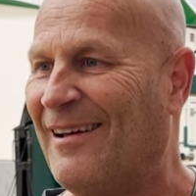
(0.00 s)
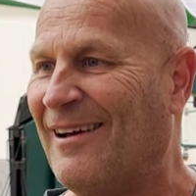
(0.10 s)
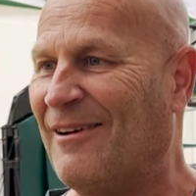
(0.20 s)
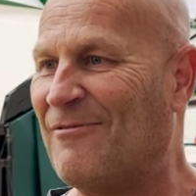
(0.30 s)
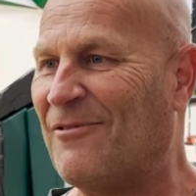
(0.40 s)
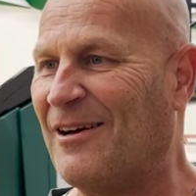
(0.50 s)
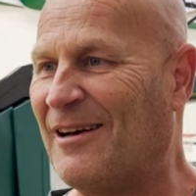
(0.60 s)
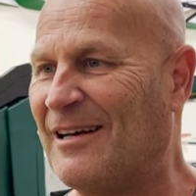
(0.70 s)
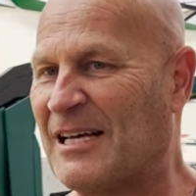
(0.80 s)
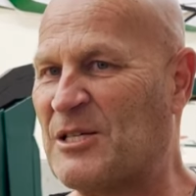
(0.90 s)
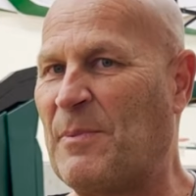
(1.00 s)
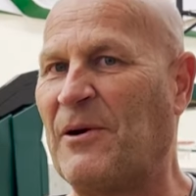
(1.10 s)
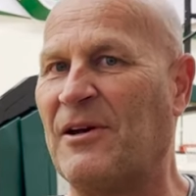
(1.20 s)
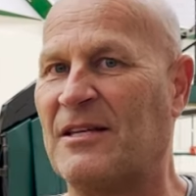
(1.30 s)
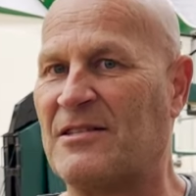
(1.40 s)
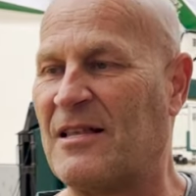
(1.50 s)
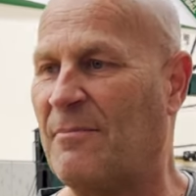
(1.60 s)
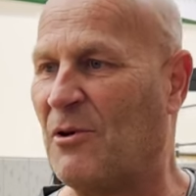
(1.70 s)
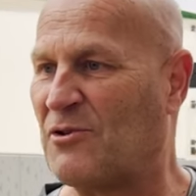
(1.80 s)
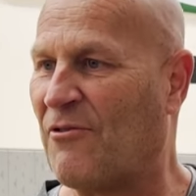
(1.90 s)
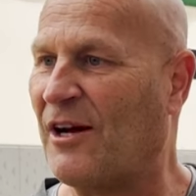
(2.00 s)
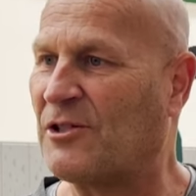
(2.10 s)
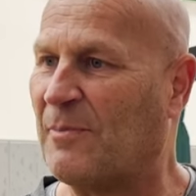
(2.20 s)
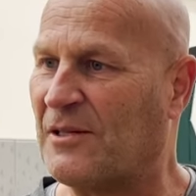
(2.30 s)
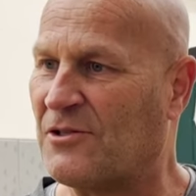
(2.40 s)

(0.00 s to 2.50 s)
of experience than most freshmen.